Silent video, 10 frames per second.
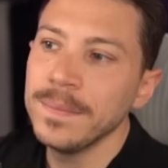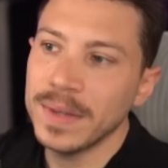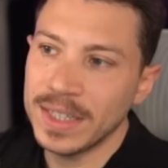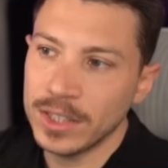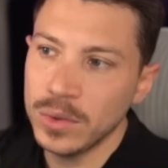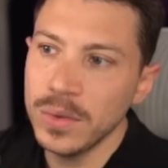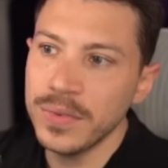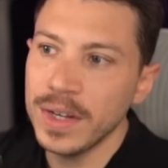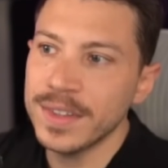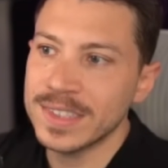And I do
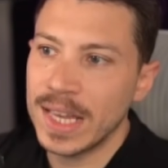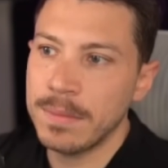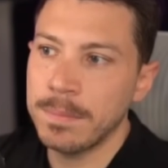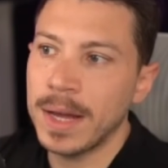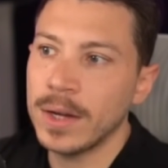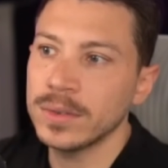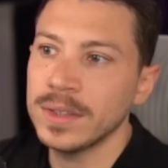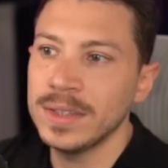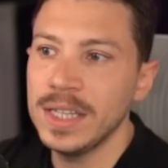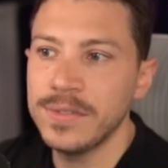feel the same about
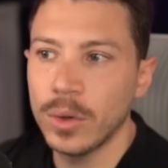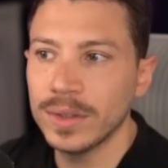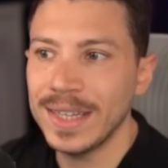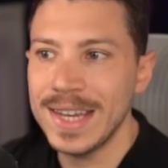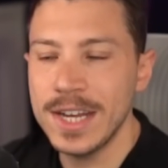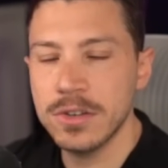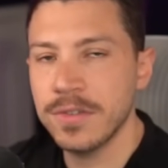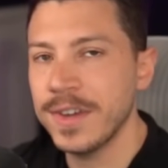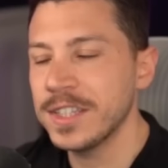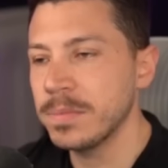default
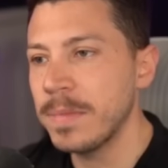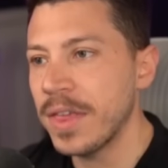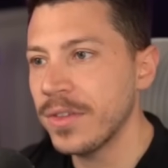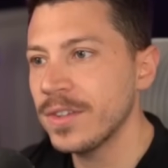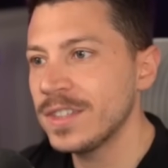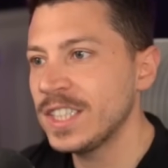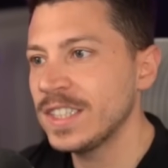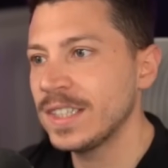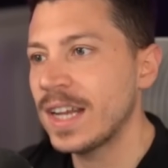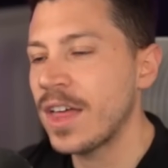interface methods. This
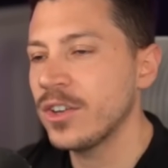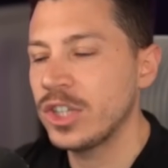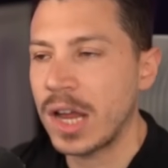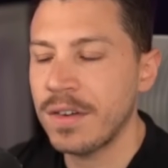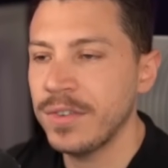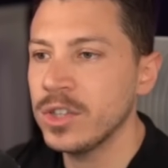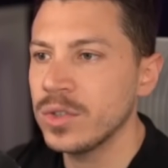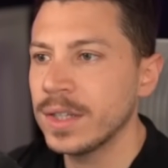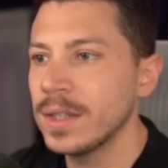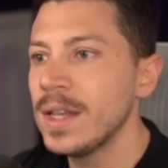is another Java
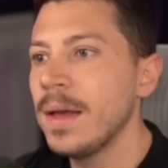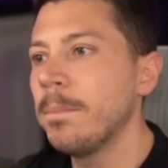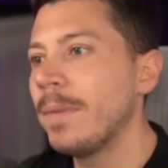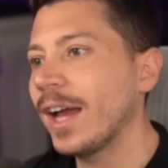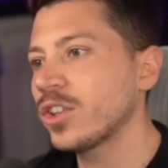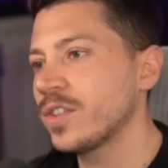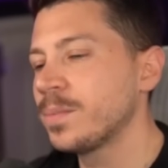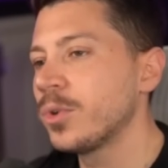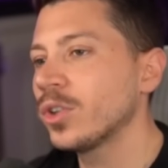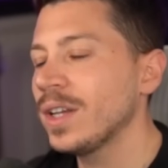feature that Microsoft
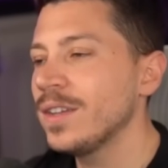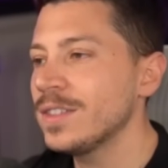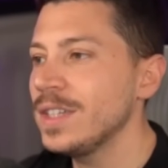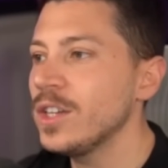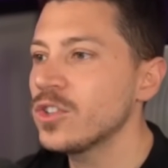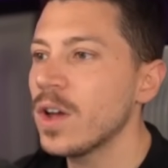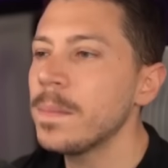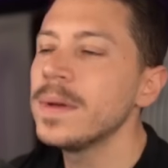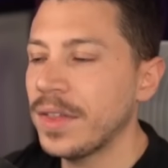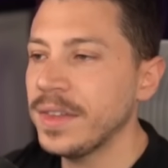brought in C#.
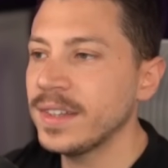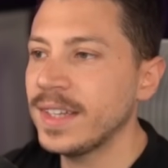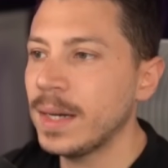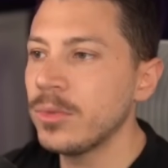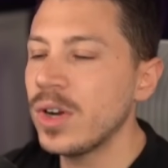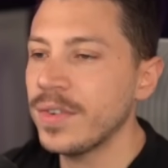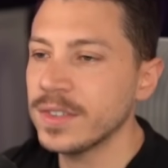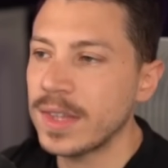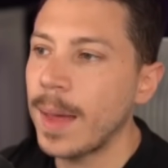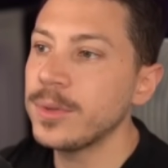I think nullable
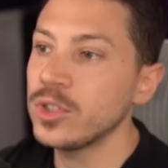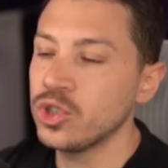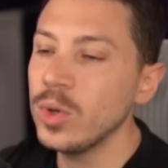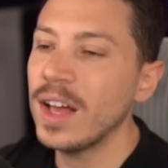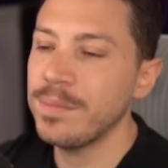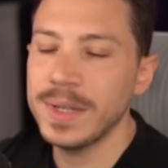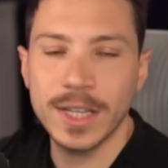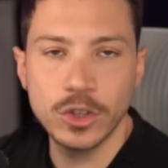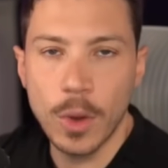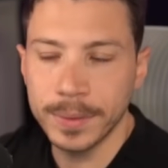reference types should have been
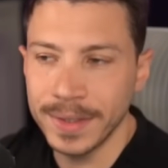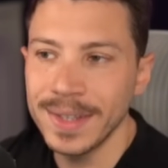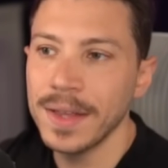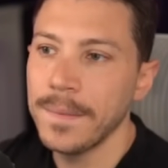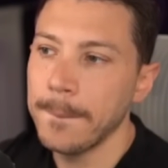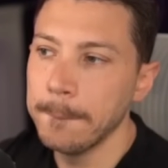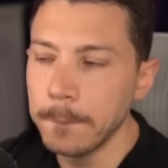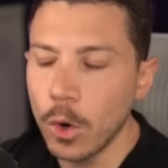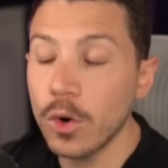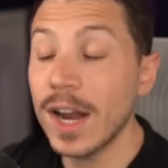adopted
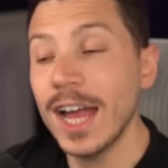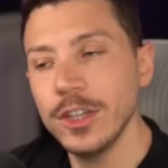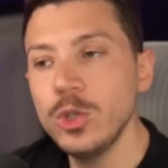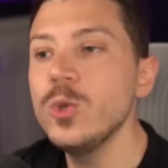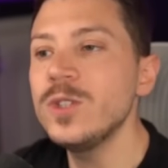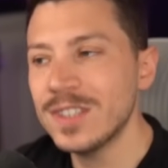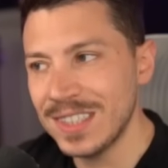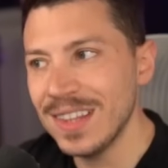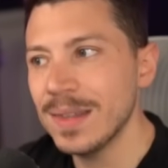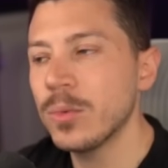more. I do
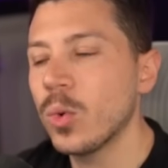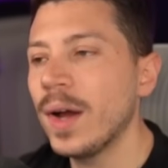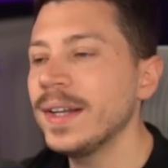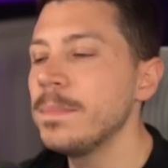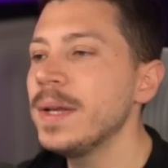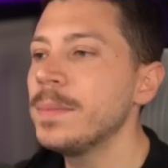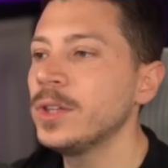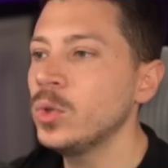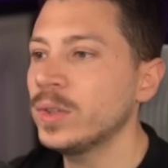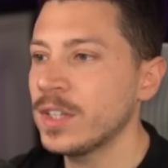see them quite a bit, but
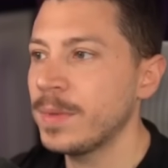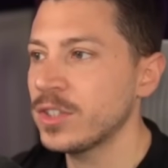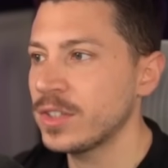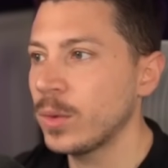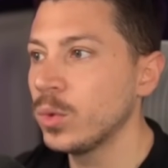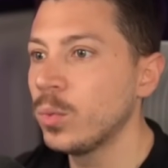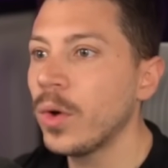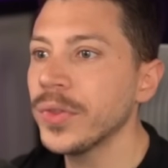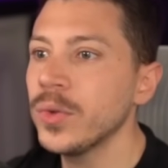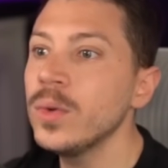not as much as I would
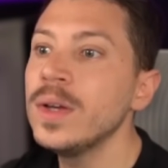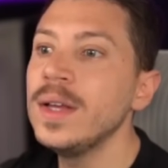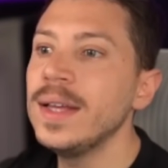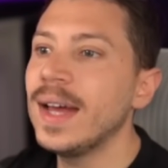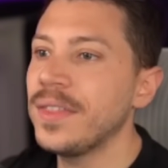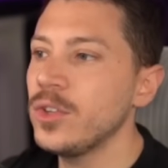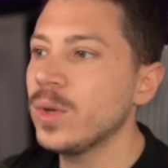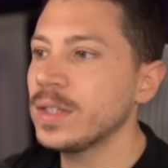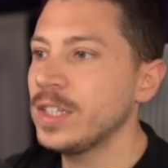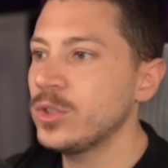want to. And then you
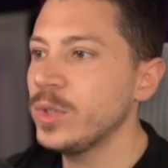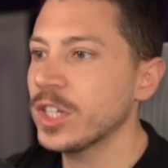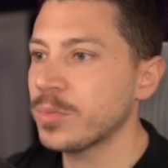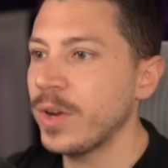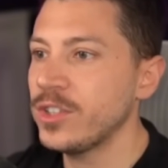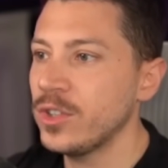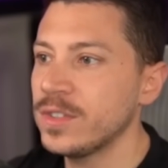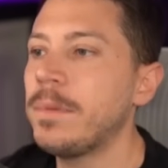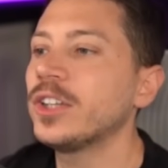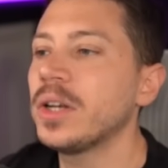can see switch
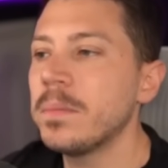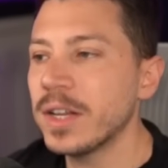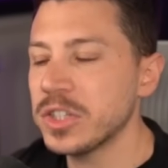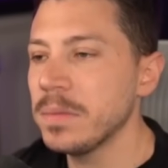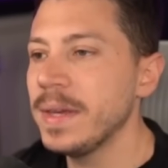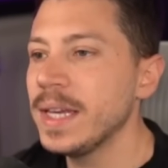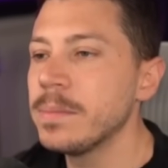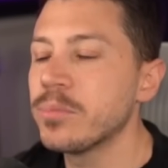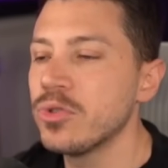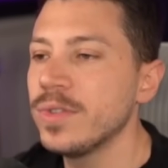expressions, pattern matching being
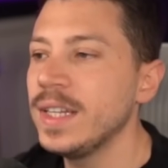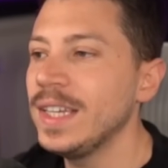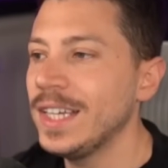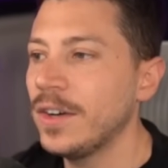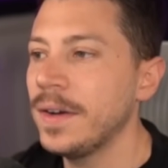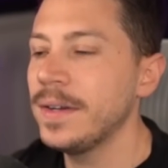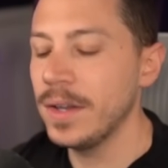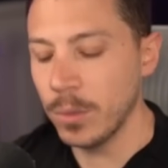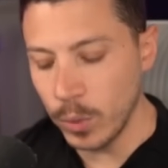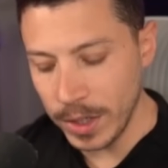improved in here, and
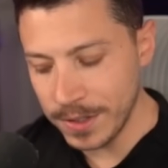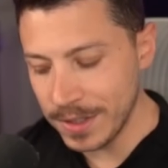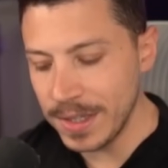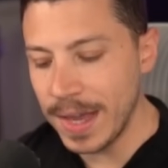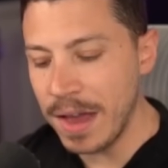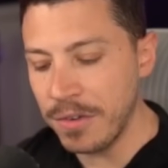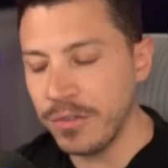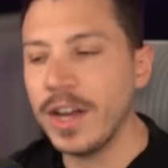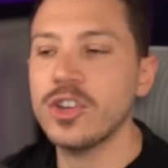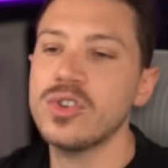we see a
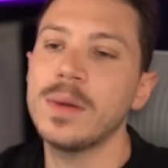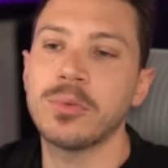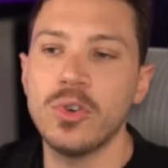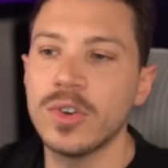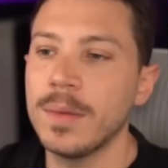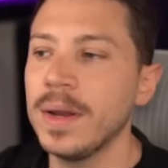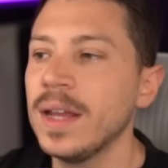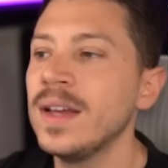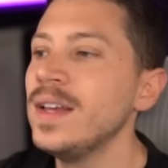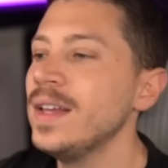functional
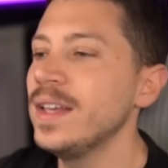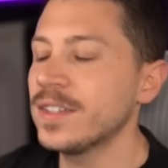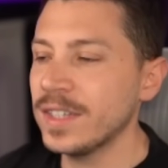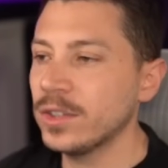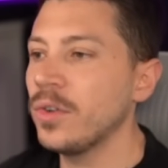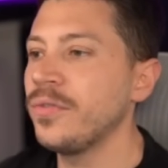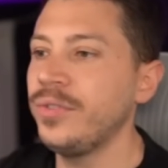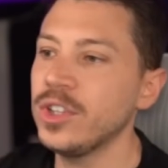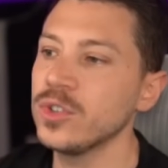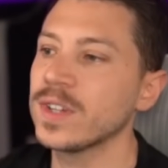programming set of
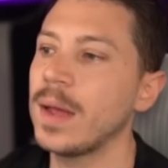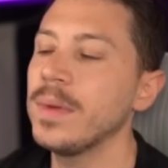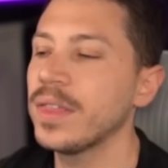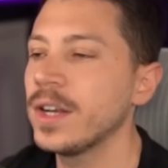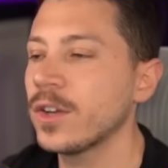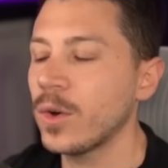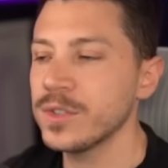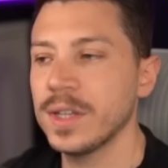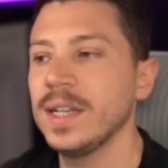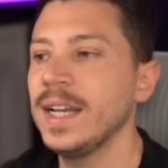features coming then
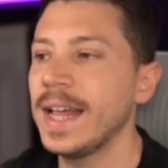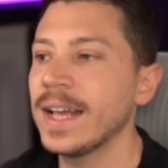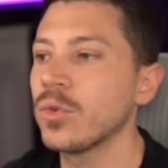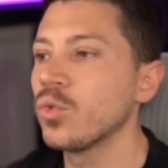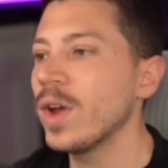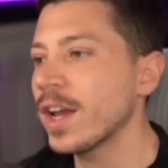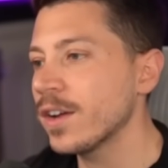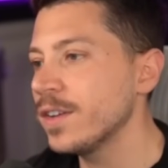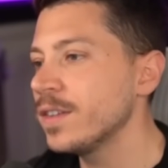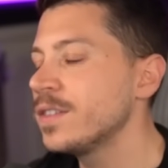constantly, like
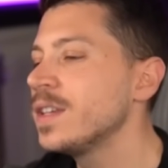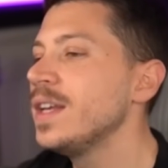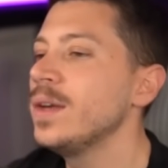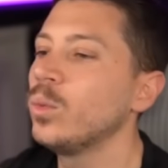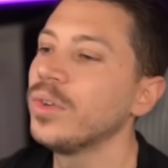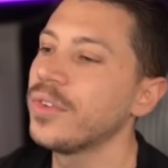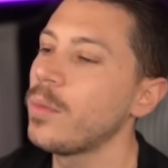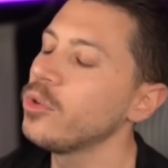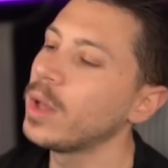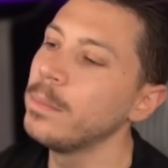records with their
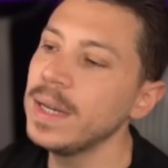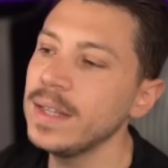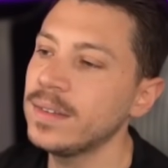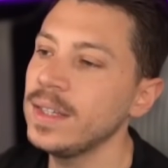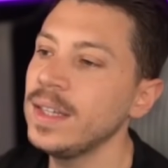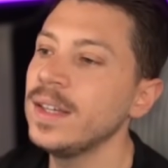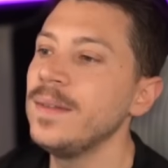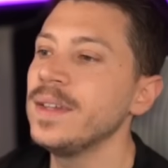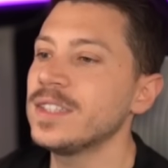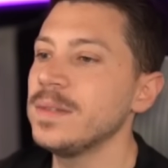immutability,
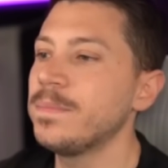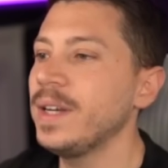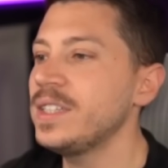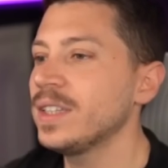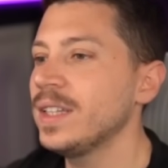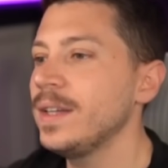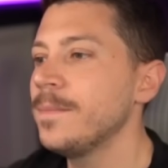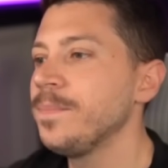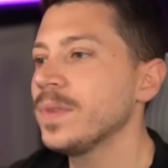simplicity,